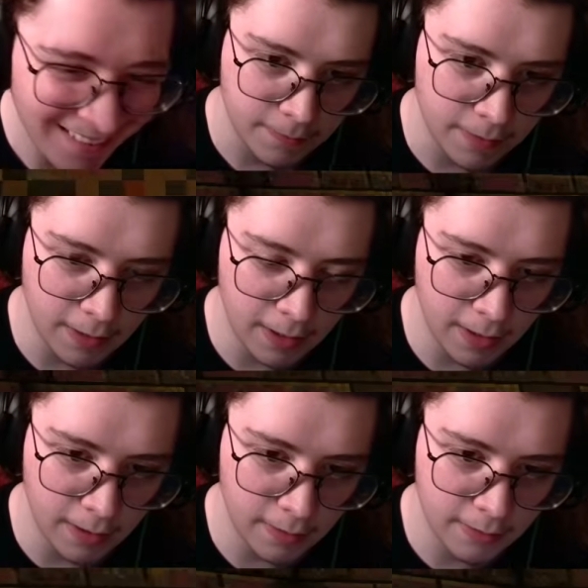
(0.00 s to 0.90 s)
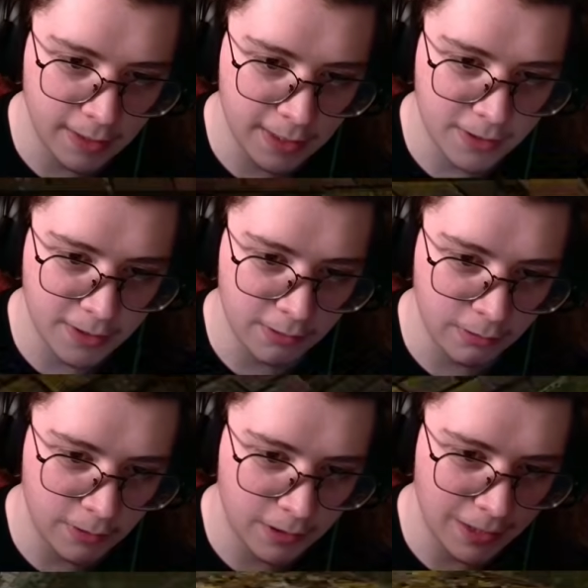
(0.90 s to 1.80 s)
Lots of sewer
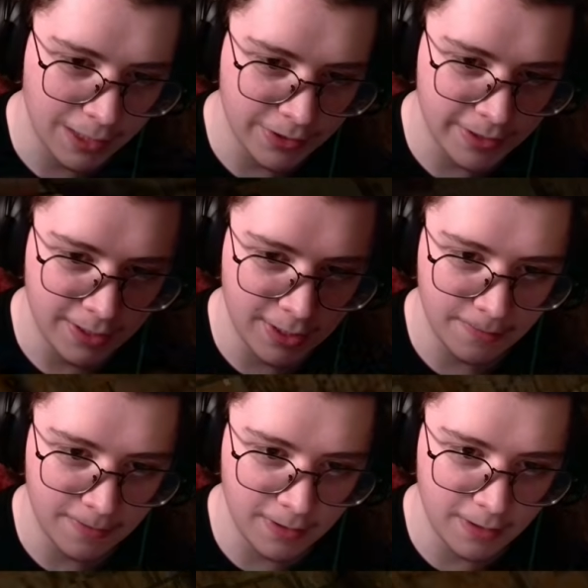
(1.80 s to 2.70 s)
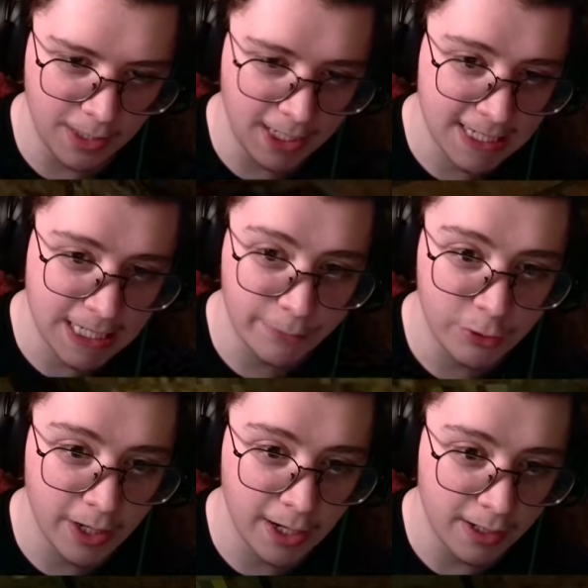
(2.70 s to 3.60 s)
water. I just stepped in. You get some
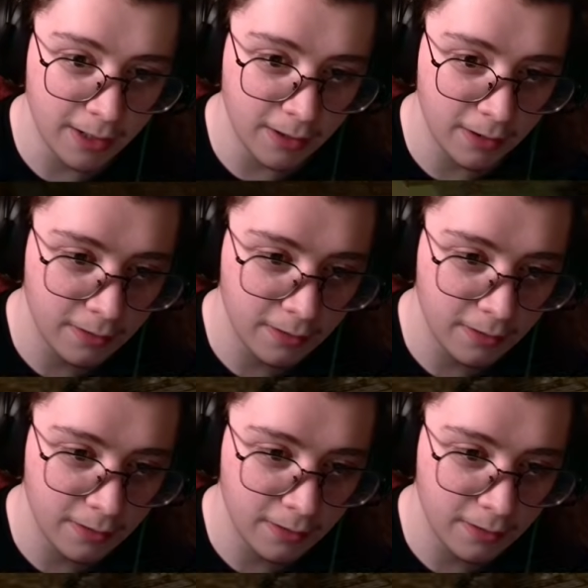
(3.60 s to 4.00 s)
dry here.